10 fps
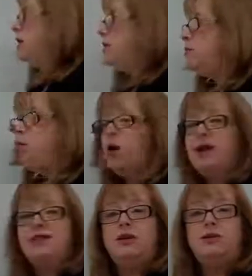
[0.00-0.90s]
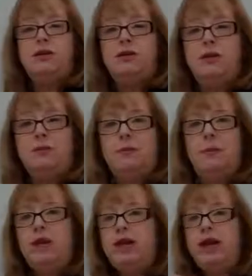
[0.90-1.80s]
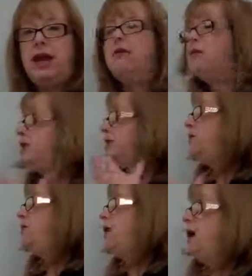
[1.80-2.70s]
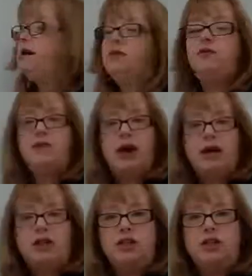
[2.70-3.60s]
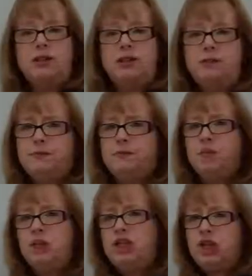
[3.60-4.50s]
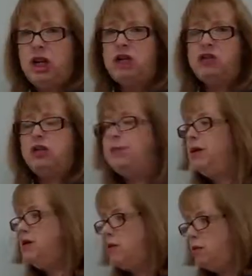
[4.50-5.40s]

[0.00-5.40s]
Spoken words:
Number 1, don't do it. We never divide fractions. We change them into a